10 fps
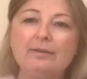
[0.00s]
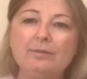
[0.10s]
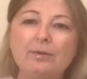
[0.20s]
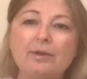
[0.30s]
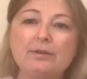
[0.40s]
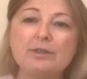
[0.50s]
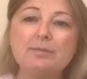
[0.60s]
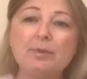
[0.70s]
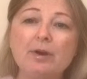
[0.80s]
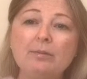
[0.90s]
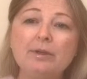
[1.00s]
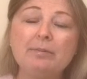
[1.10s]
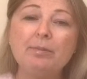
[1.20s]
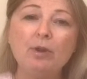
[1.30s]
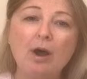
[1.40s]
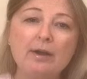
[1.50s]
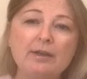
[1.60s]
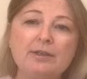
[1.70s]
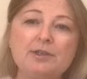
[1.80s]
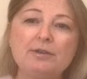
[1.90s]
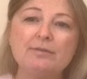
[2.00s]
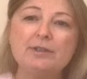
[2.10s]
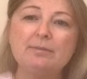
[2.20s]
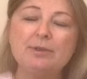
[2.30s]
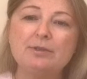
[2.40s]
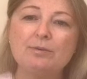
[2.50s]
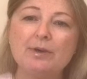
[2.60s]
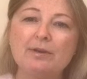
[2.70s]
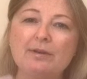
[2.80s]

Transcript: where there's probably blockage of some sort.